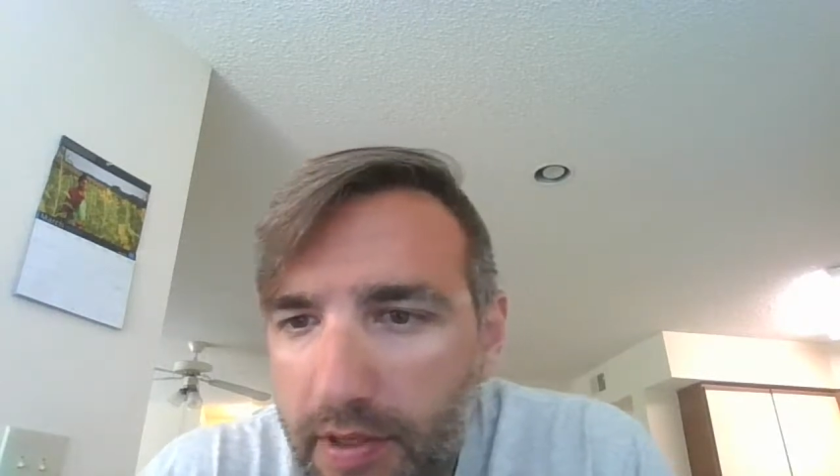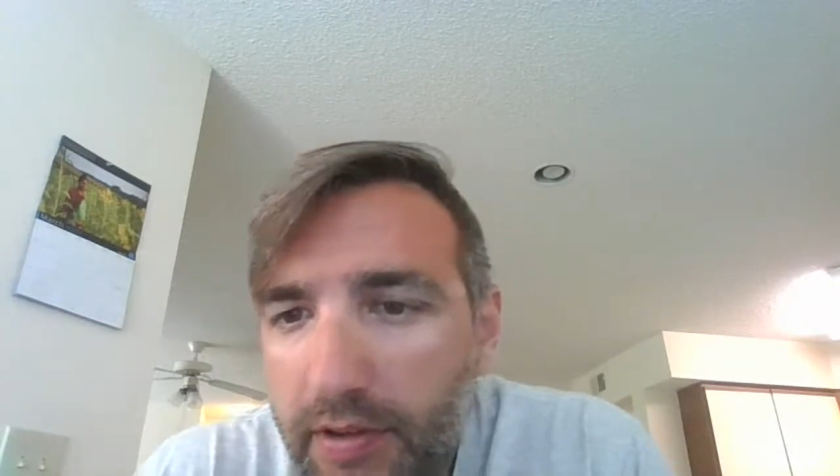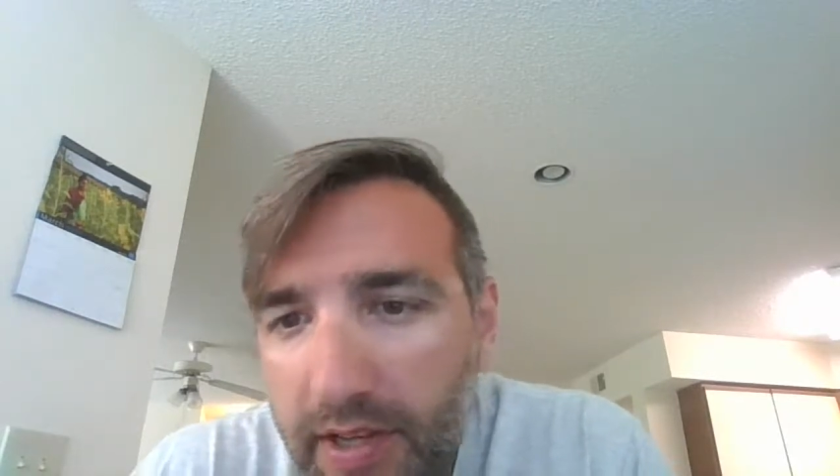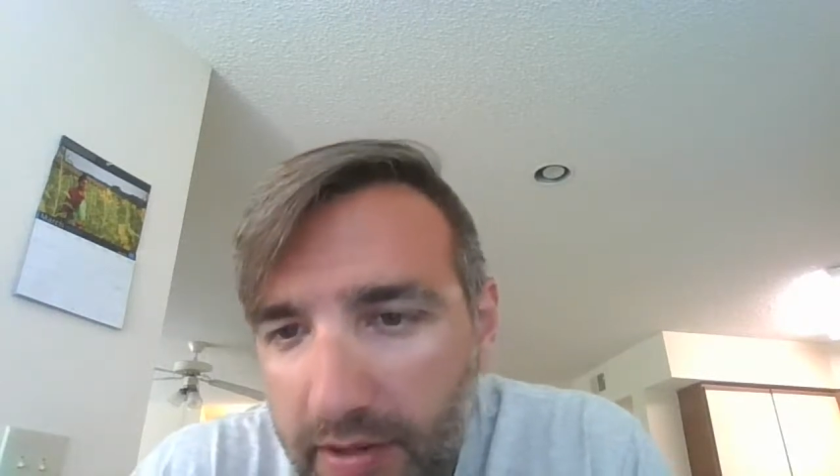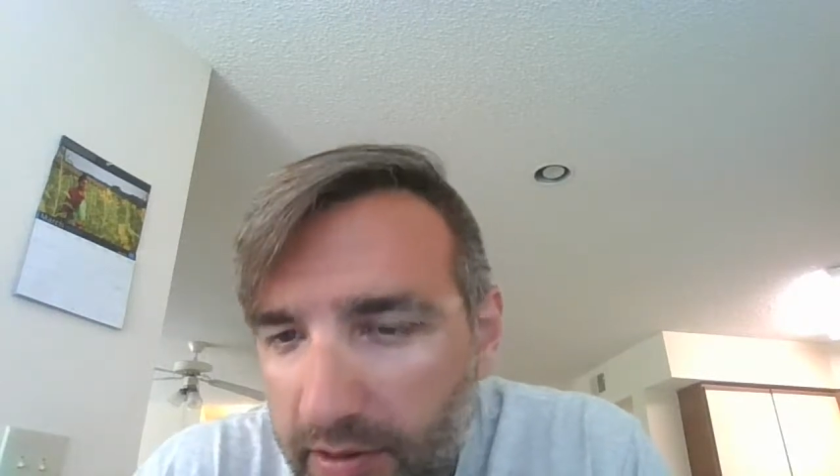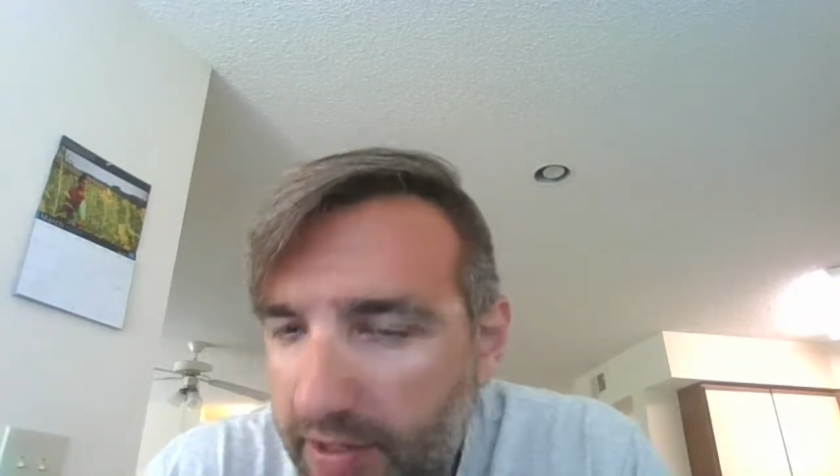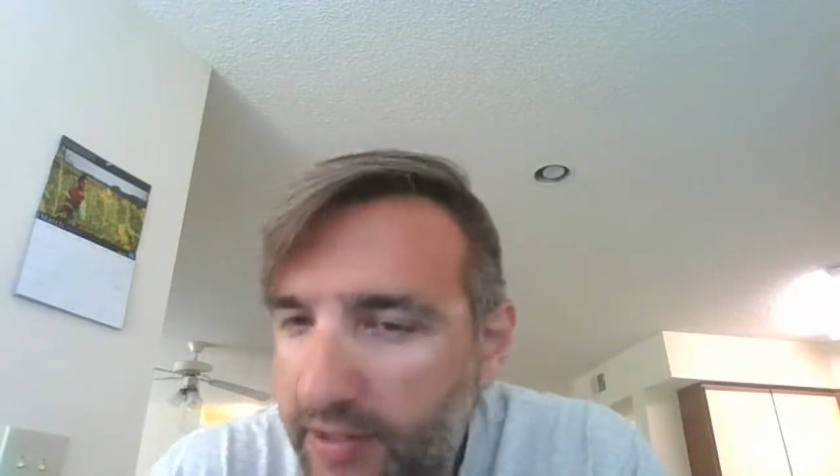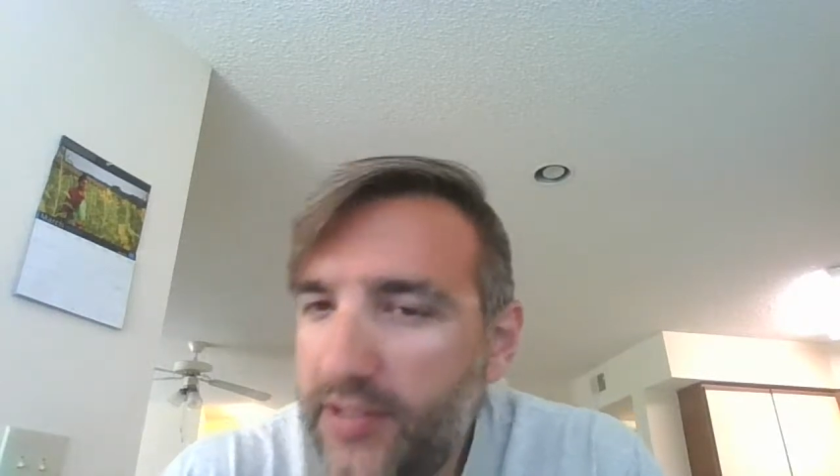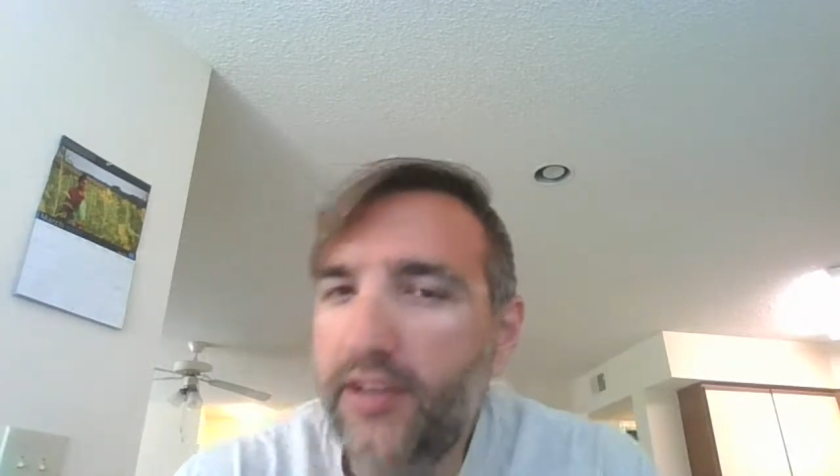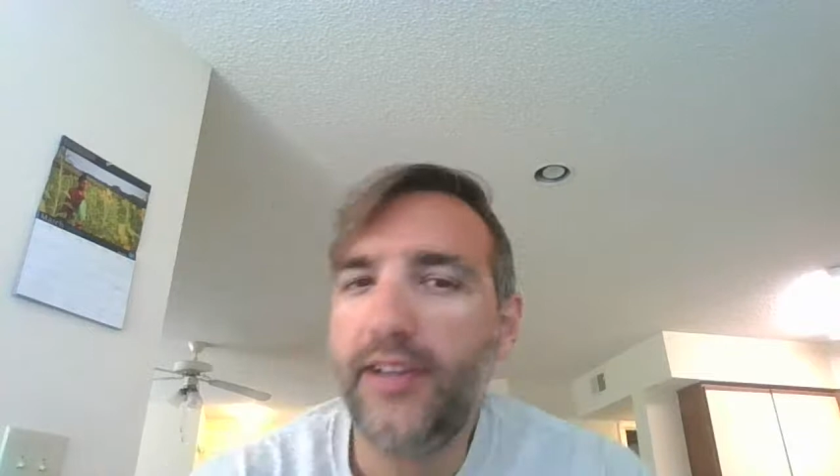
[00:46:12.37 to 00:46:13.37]
Okay, good.
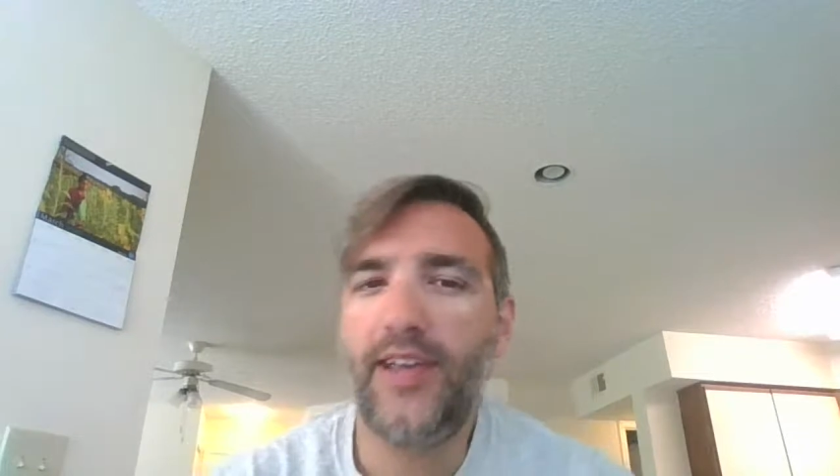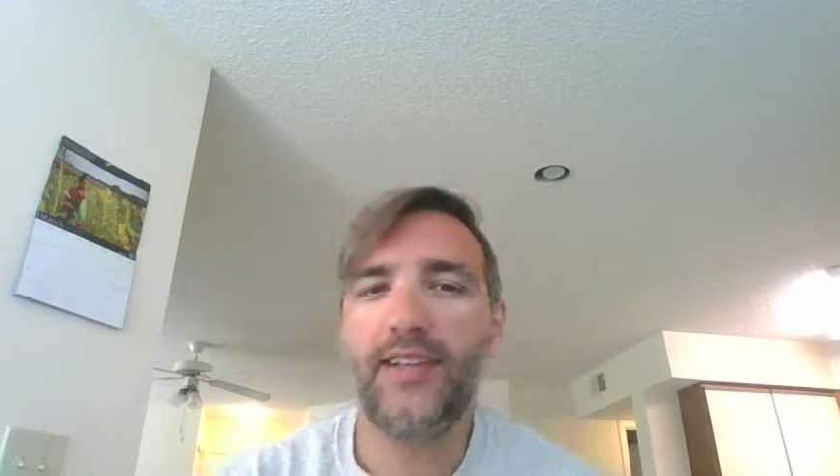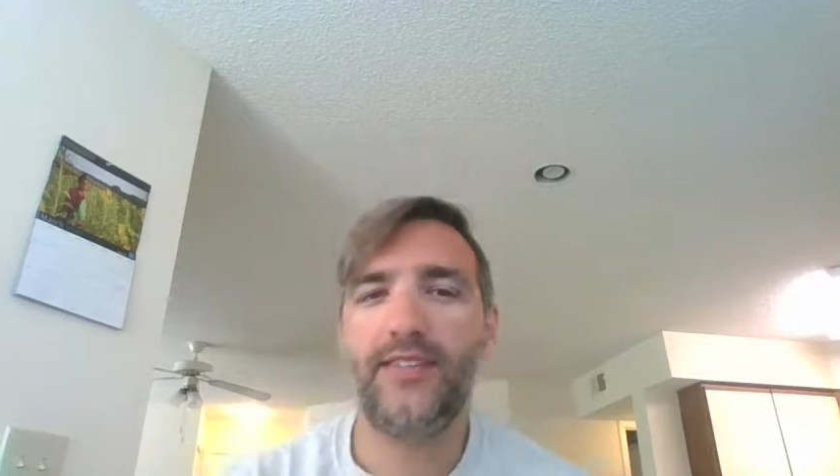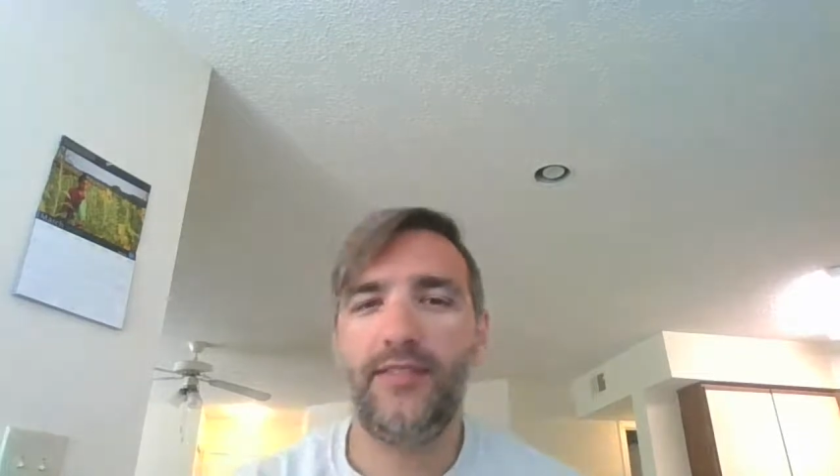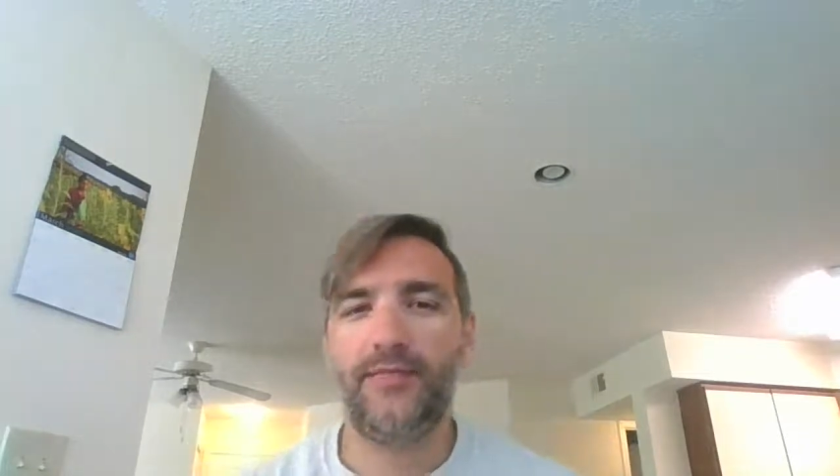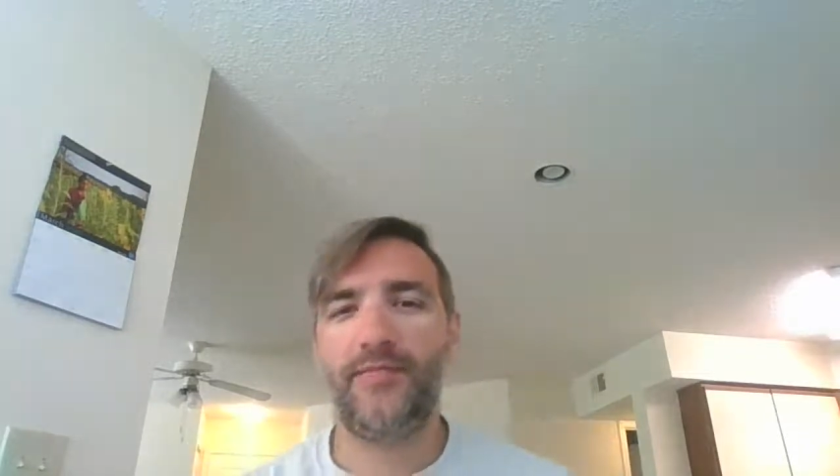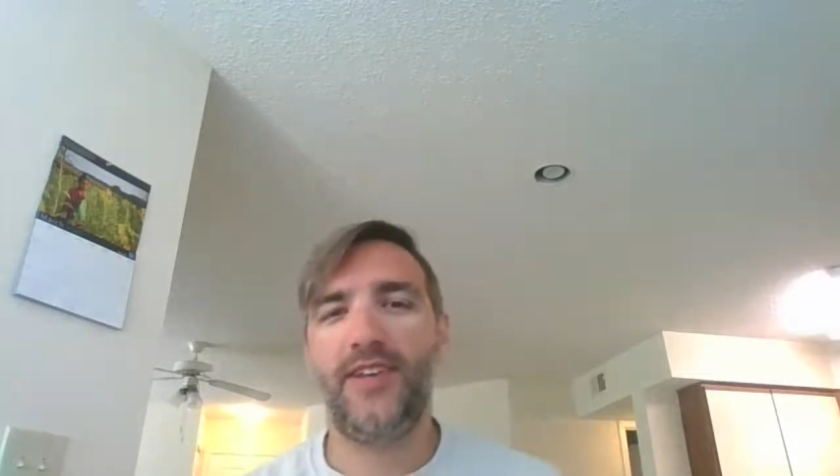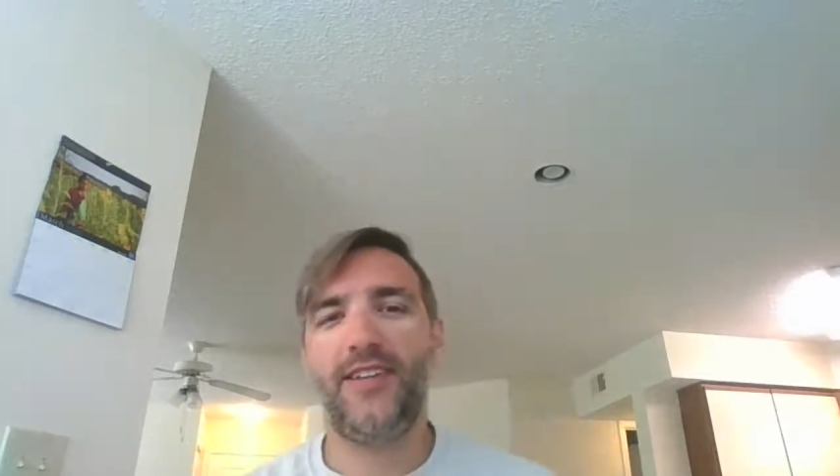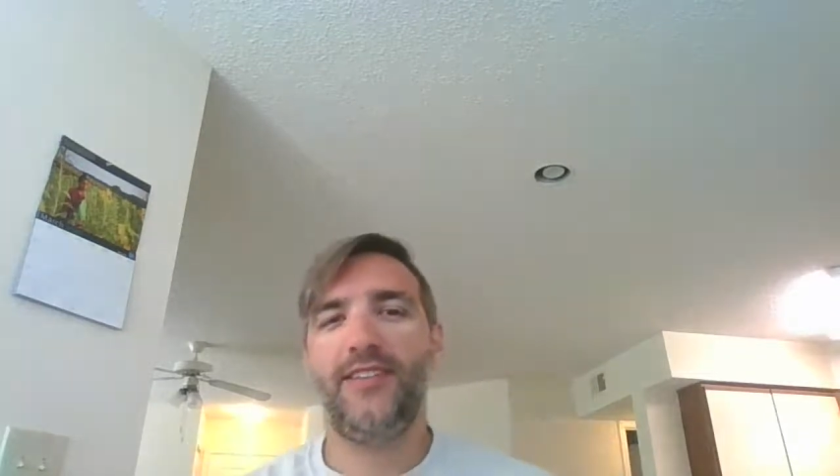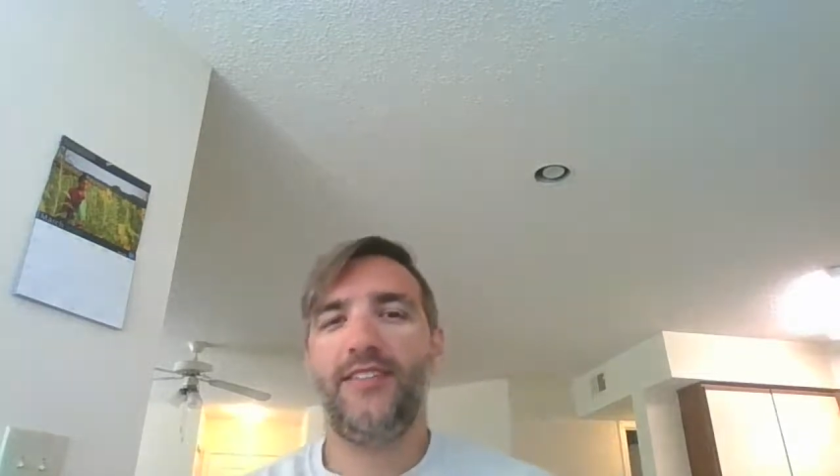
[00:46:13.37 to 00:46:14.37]
You saw it. Excellent. I'm
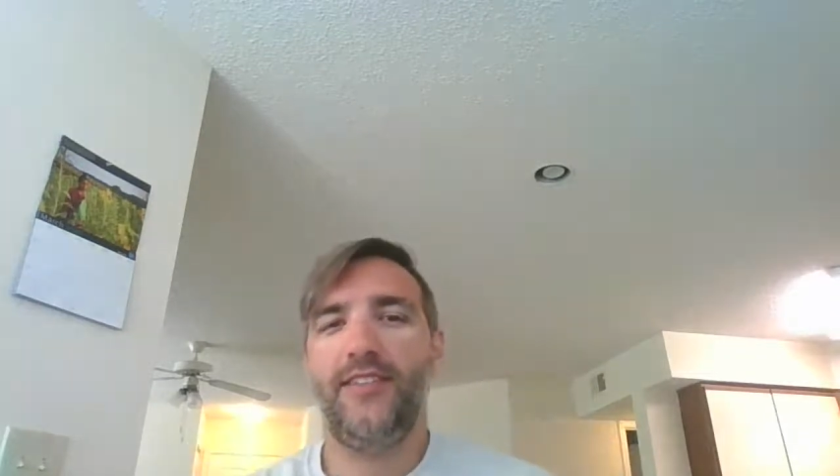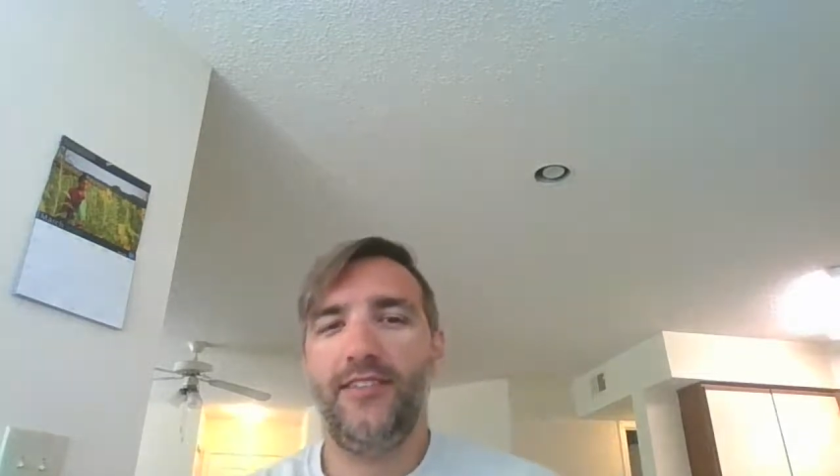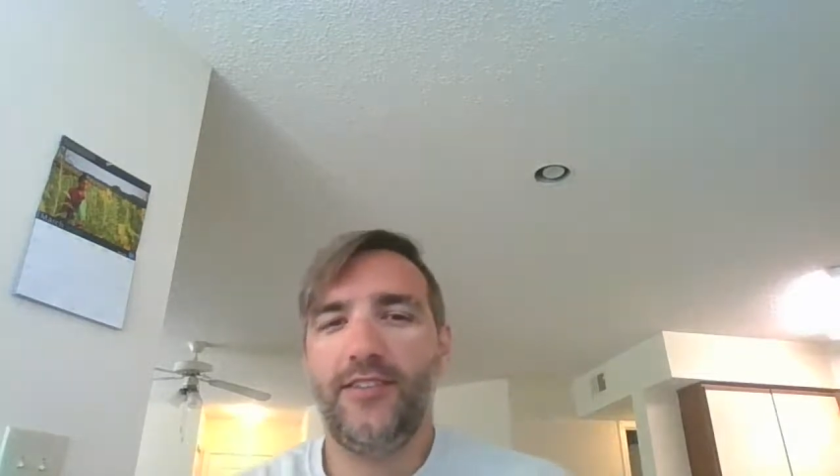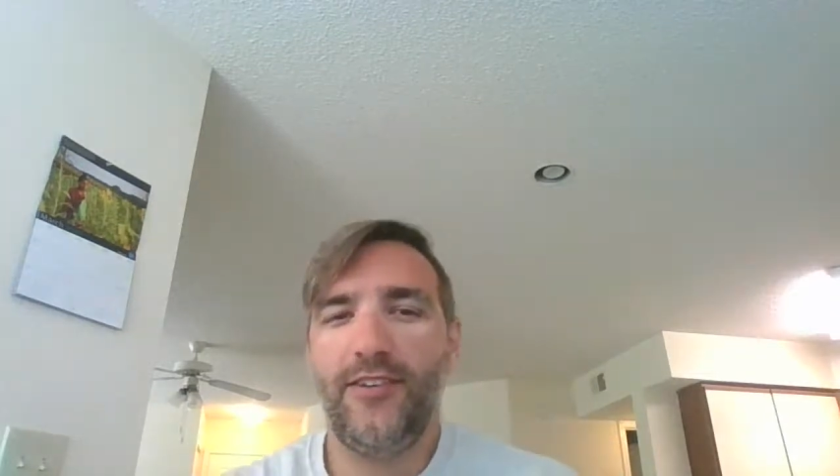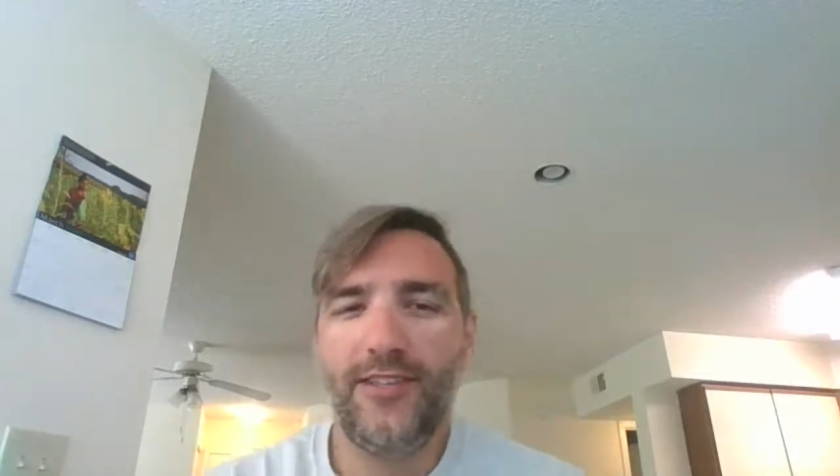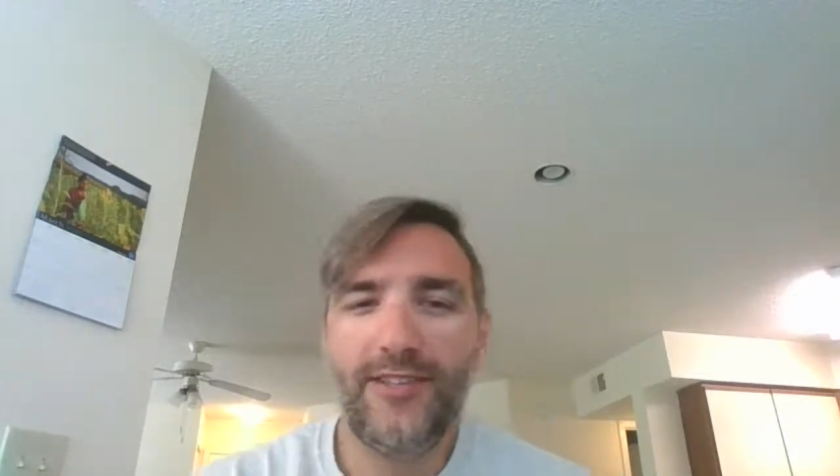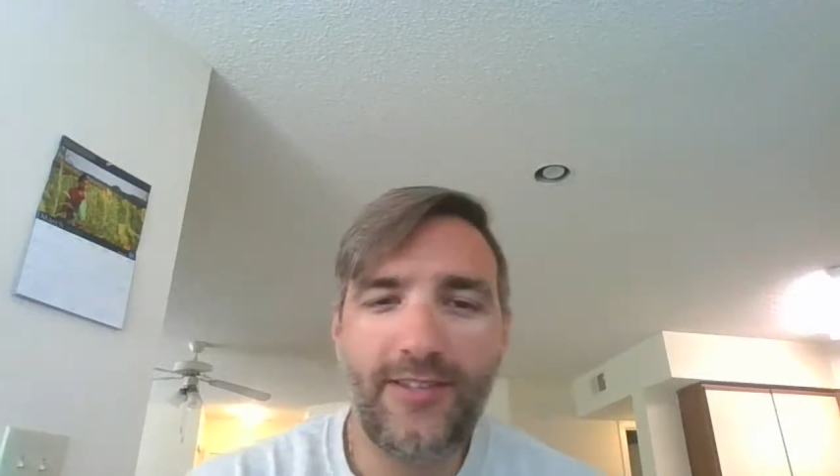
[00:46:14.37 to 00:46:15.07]
glad that you saw it.